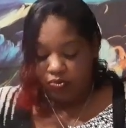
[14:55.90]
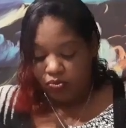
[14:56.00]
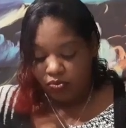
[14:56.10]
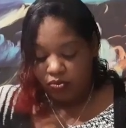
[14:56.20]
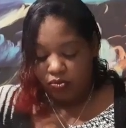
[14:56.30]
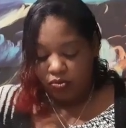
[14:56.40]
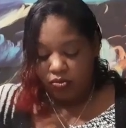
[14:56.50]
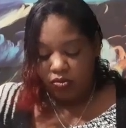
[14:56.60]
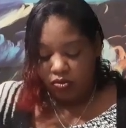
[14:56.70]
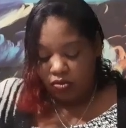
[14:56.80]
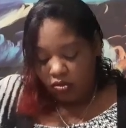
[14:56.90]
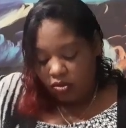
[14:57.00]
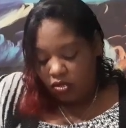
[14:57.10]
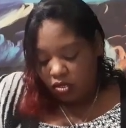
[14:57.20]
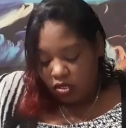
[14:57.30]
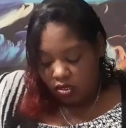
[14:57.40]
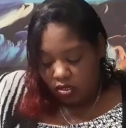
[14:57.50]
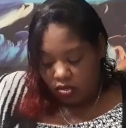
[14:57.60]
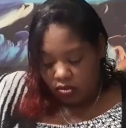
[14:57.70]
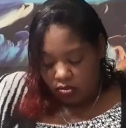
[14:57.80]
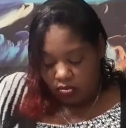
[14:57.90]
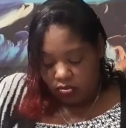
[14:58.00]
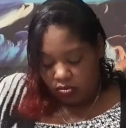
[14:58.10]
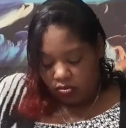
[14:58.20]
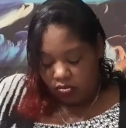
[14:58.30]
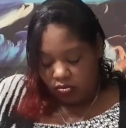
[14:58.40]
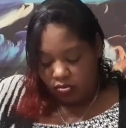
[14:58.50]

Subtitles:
Nobody speaks.